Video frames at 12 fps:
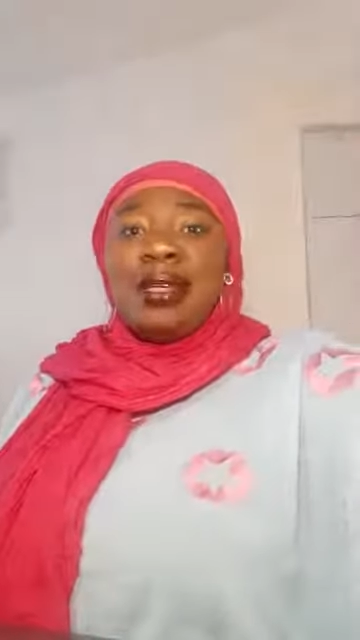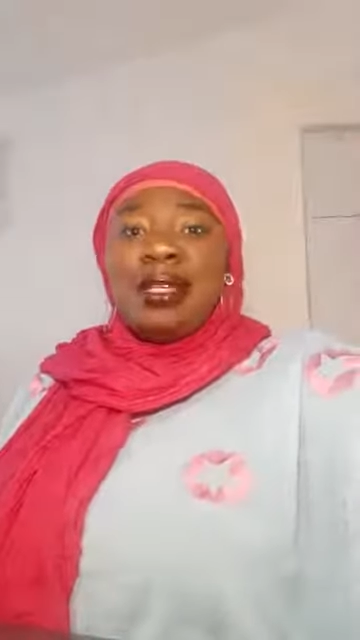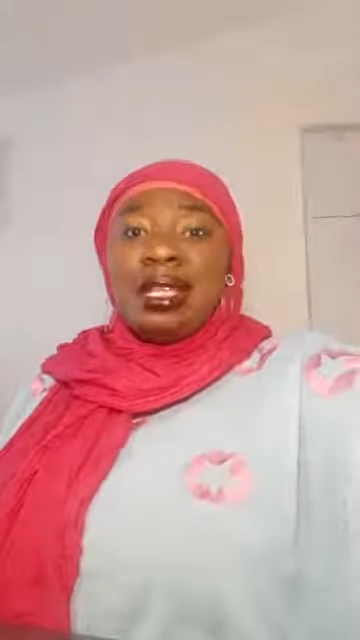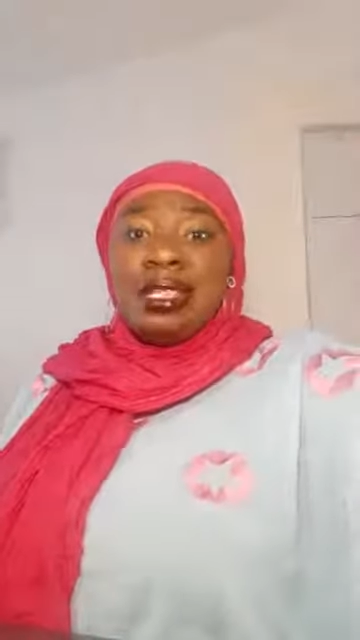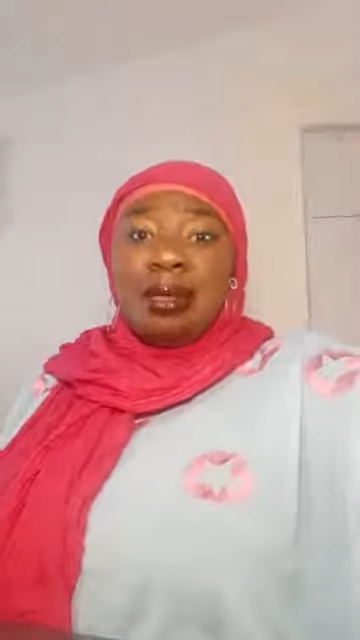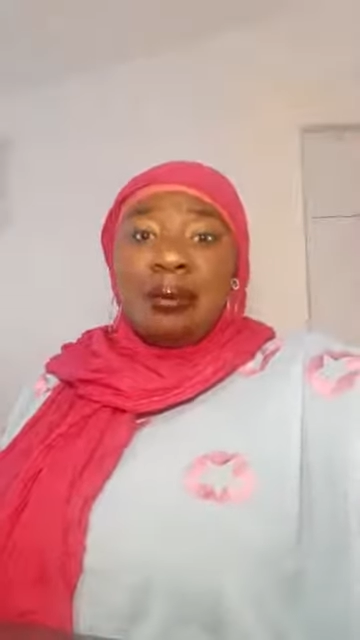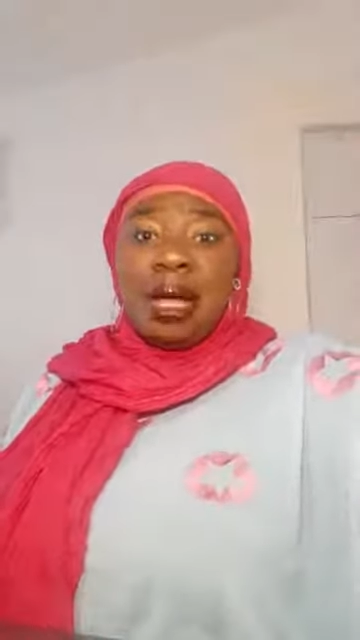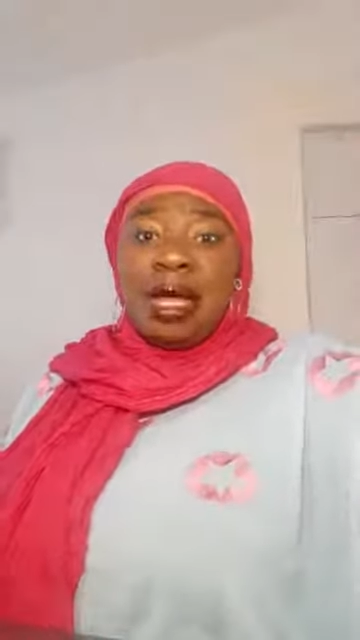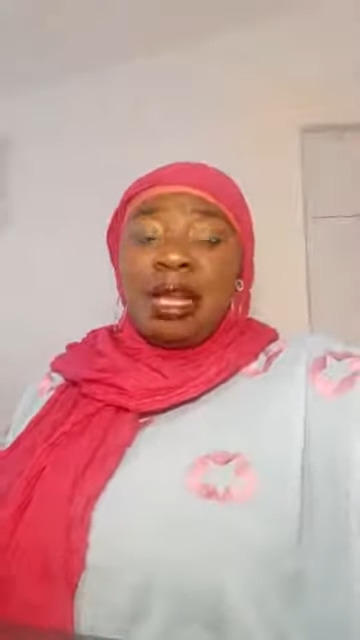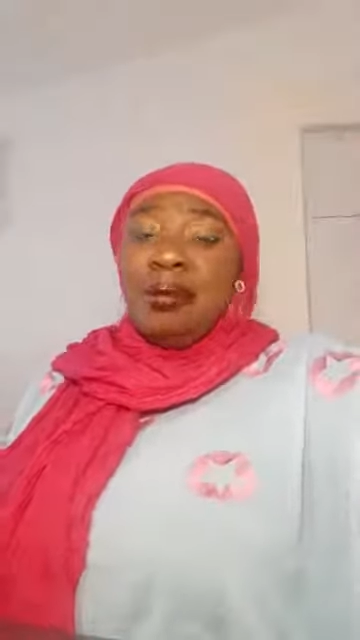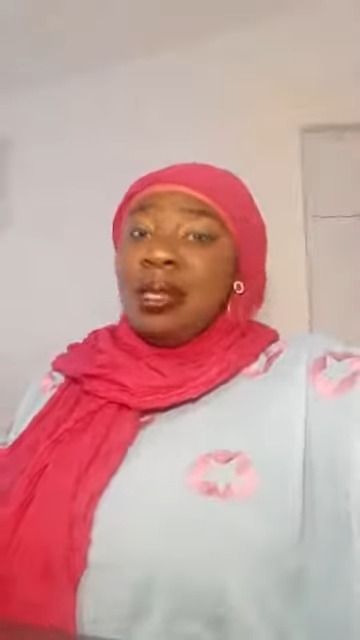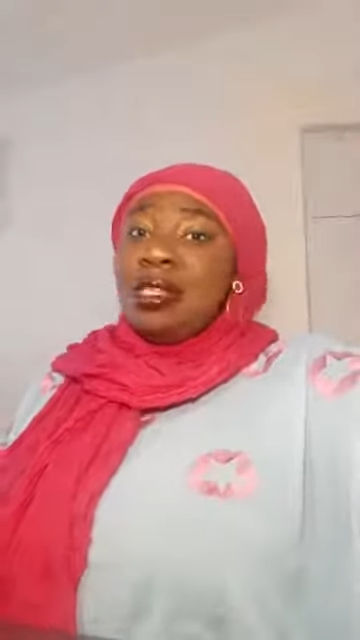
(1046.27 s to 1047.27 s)
such a man,
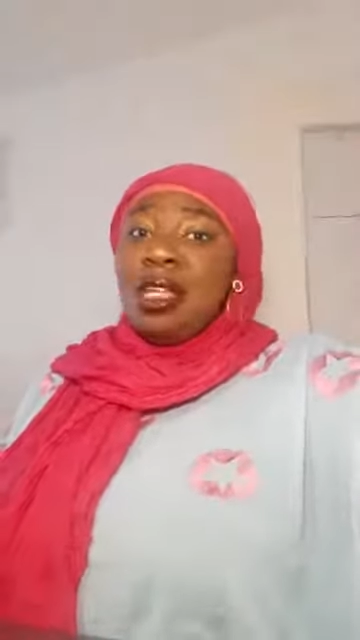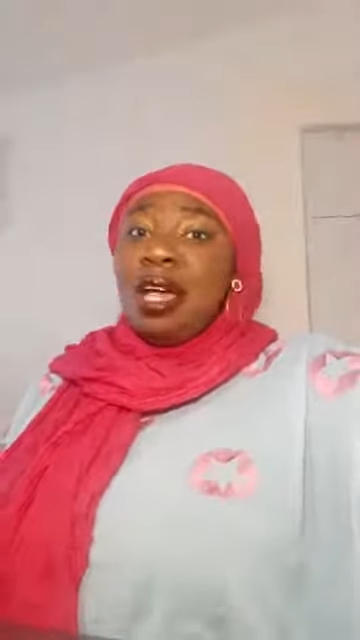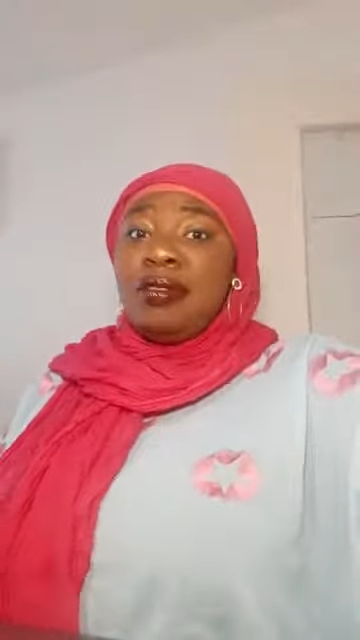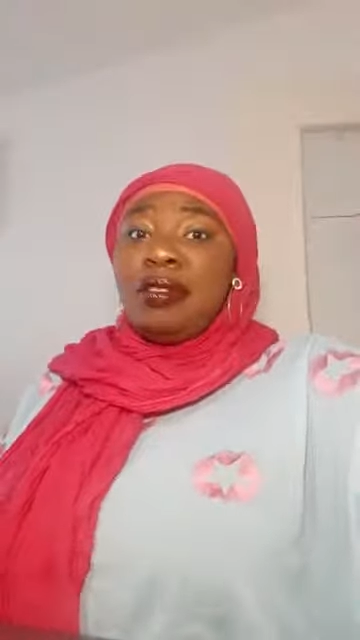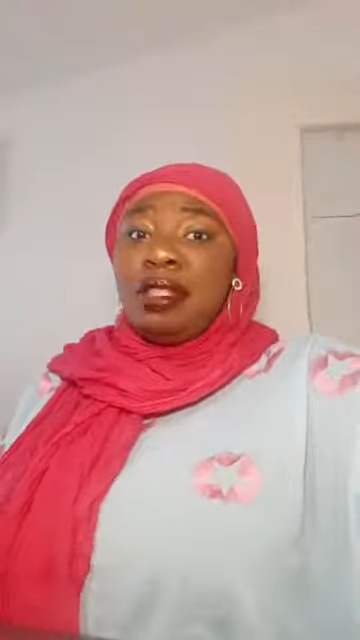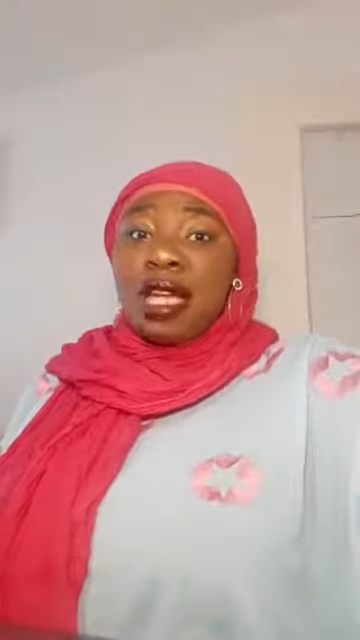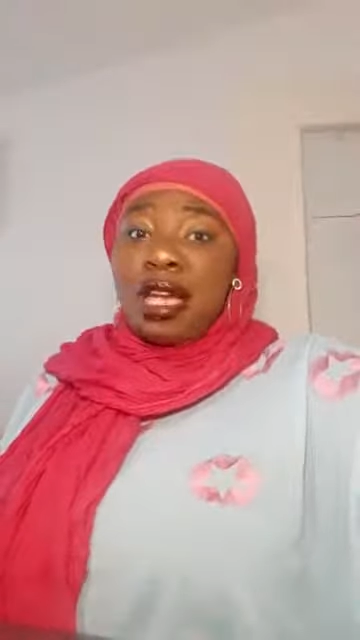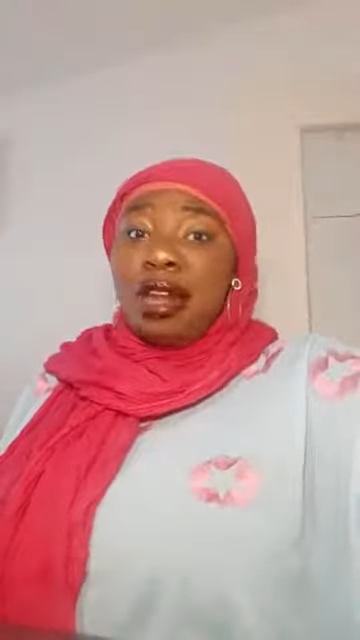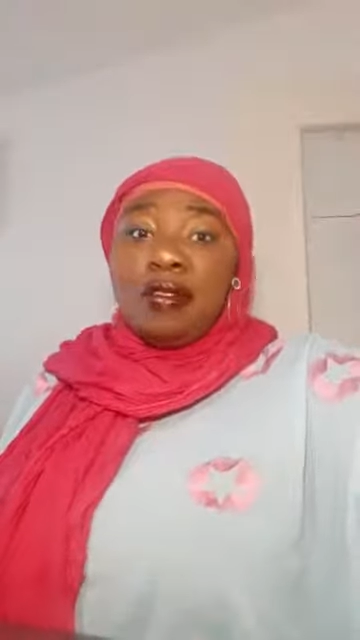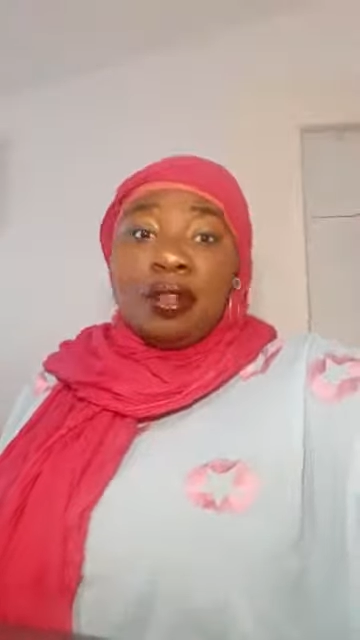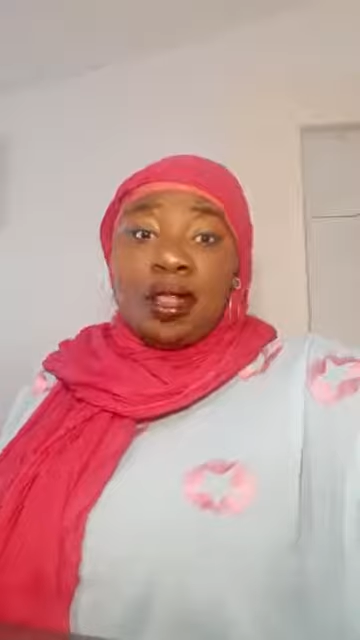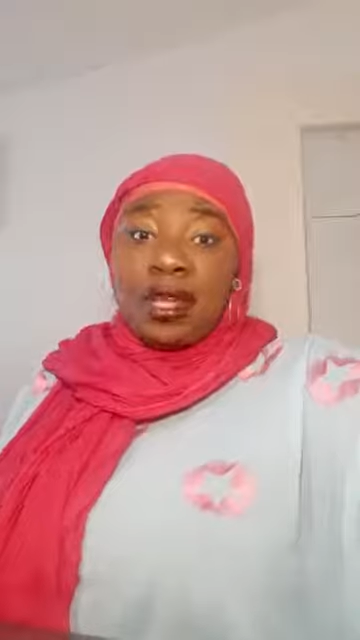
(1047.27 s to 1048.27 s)
it means that you have to start
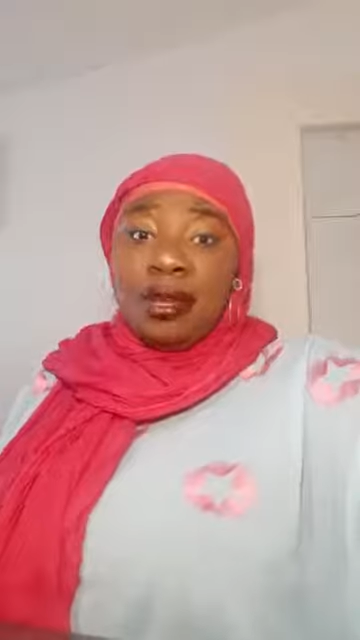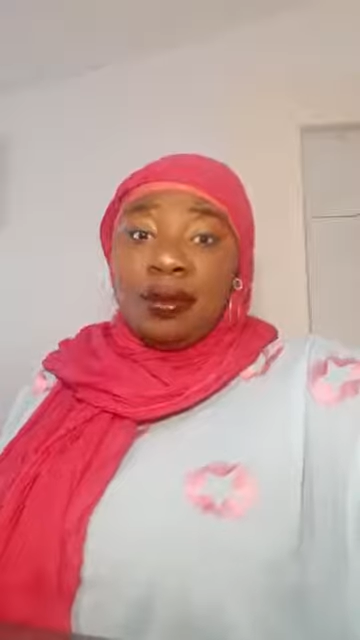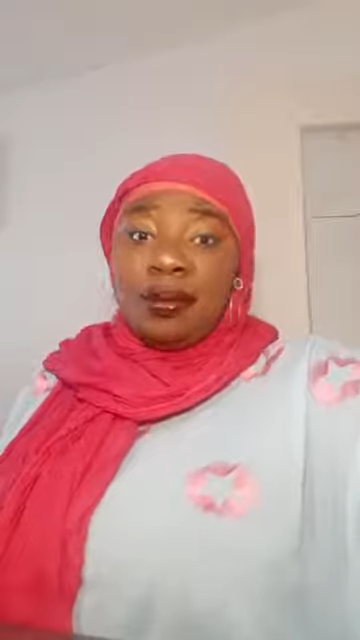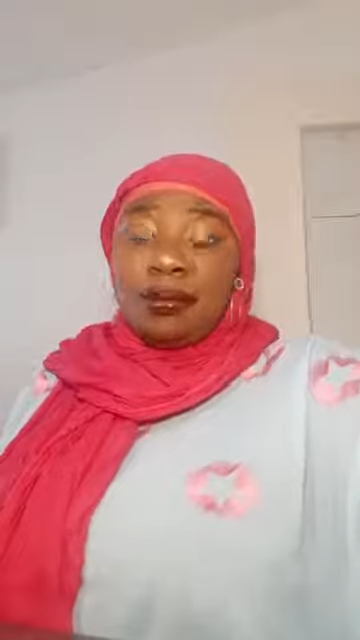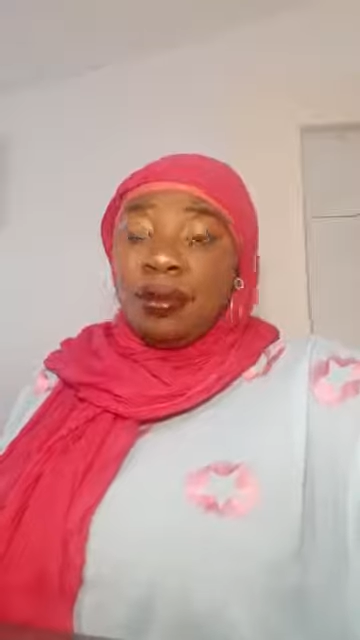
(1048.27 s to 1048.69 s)
everything,